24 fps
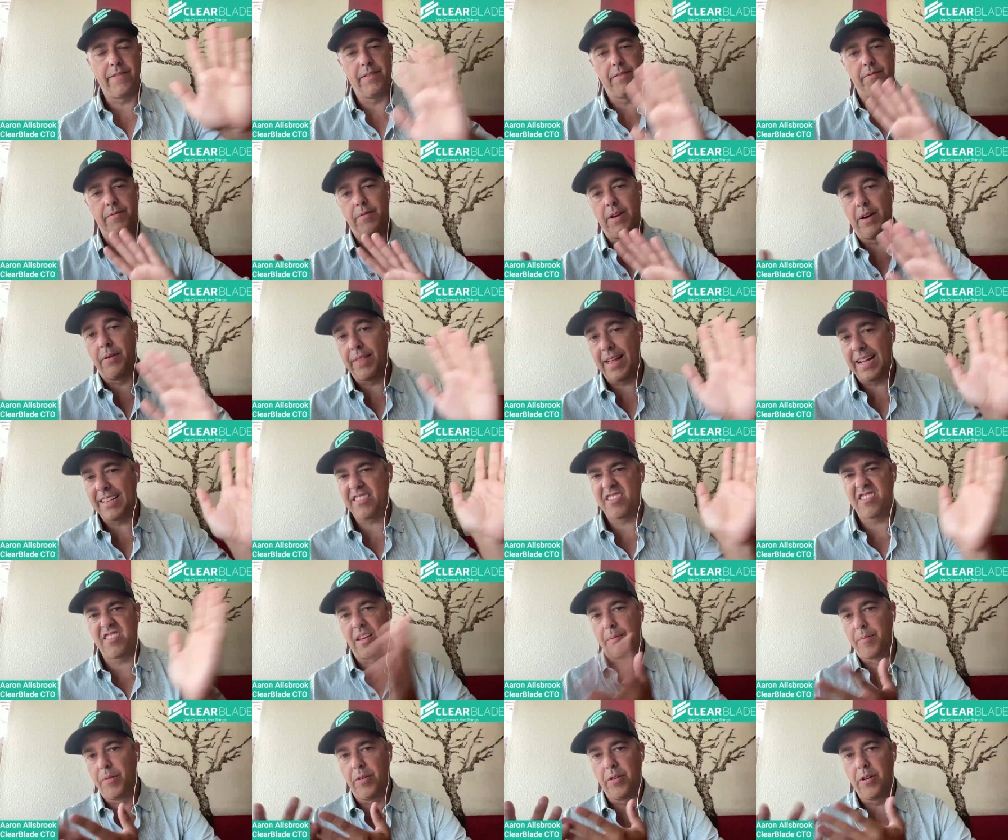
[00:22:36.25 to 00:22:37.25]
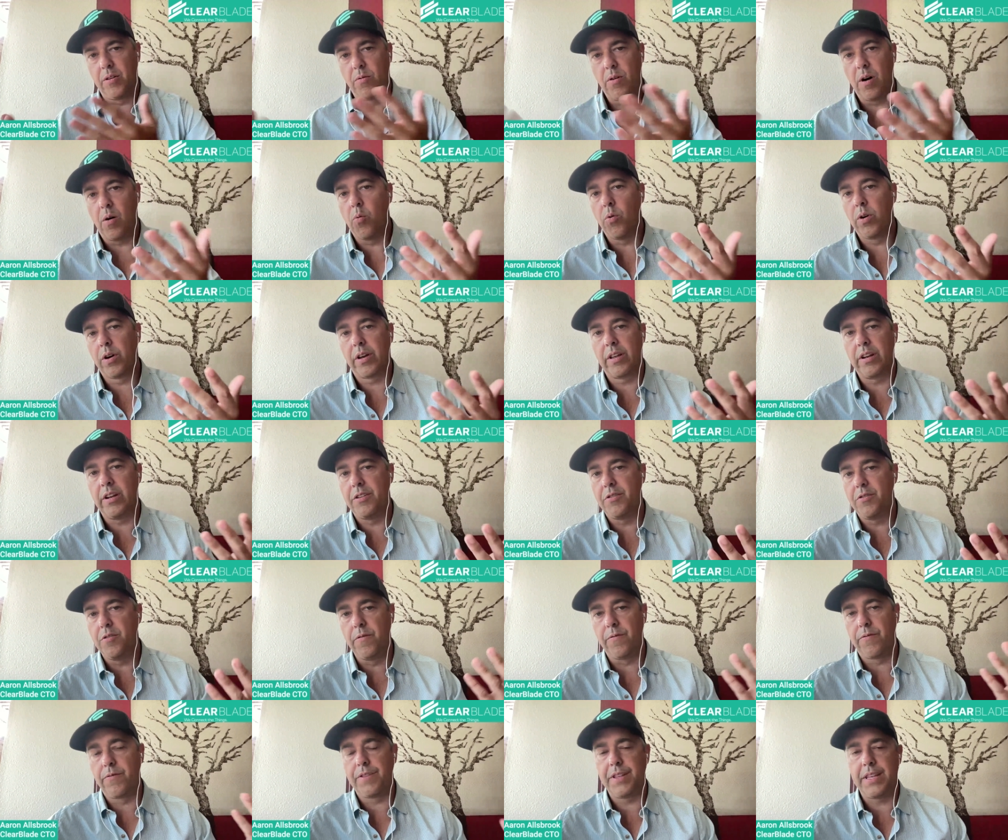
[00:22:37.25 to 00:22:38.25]
And that's similar to what we're going to
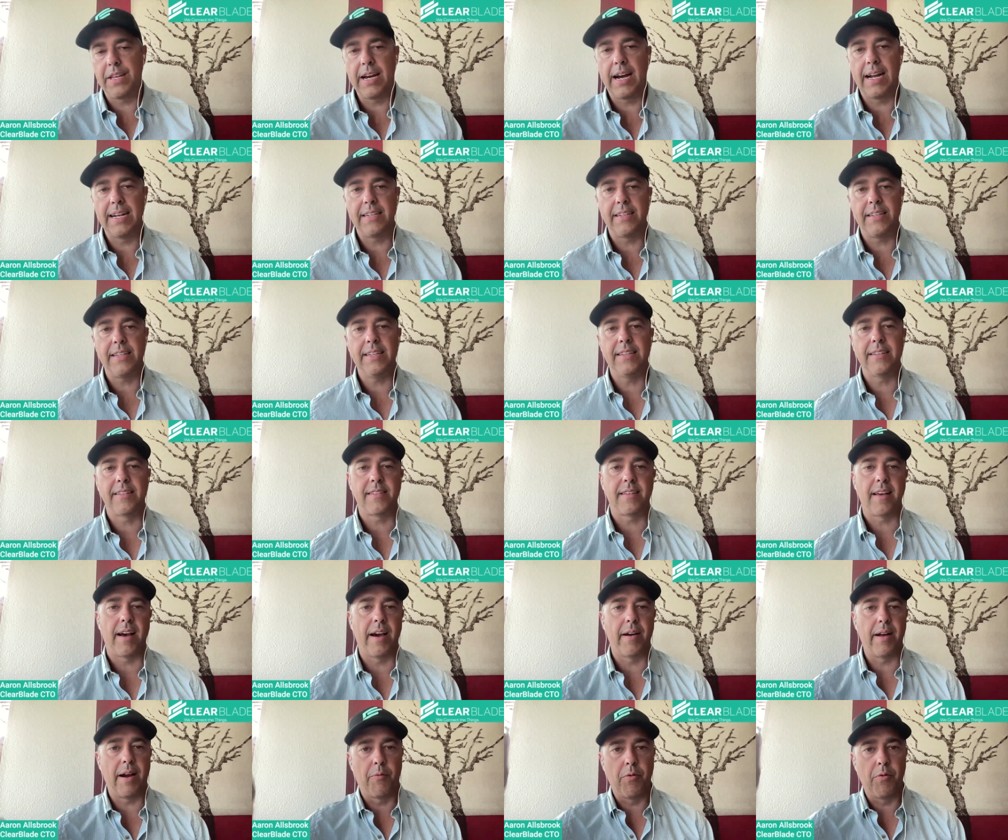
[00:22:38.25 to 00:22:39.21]
do for the IT side.